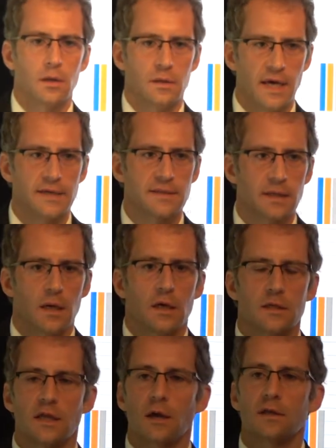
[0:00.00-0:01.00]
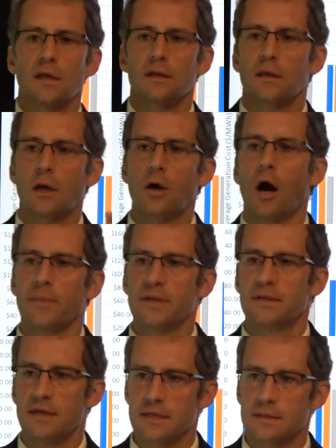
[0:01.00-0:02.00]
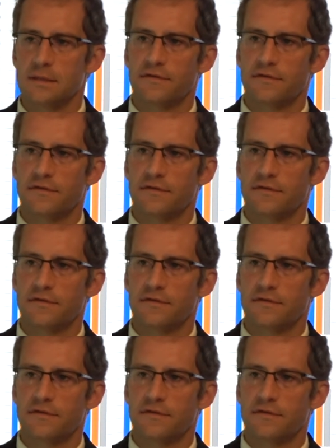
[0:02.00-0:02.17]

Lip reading: Yes. The comment is